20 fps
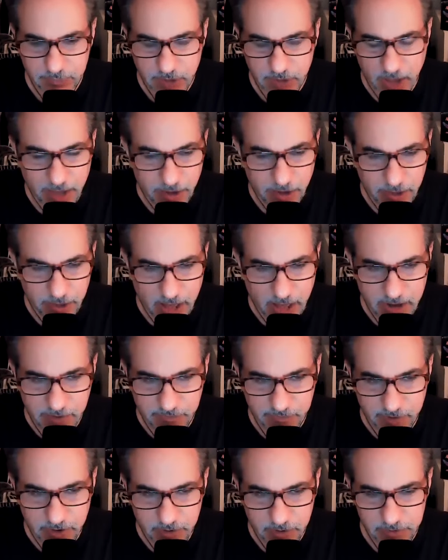got a lot
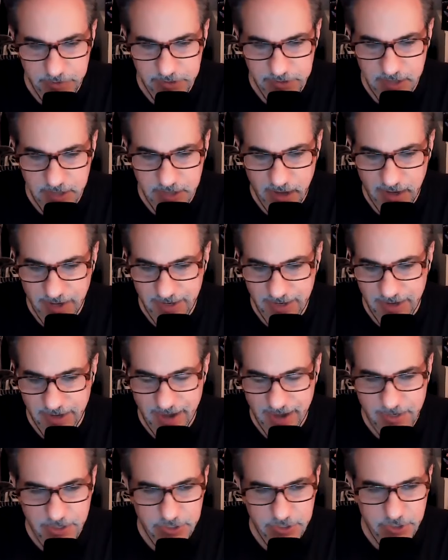of views, got like
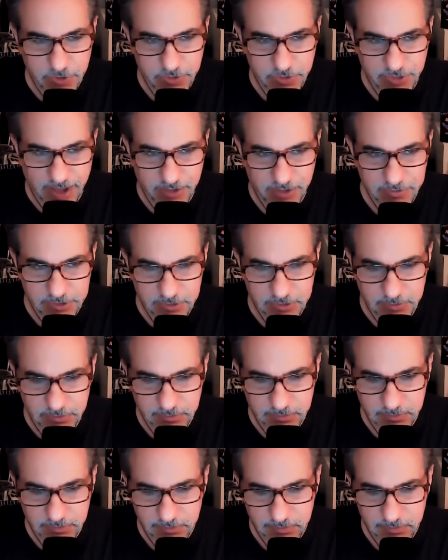92,000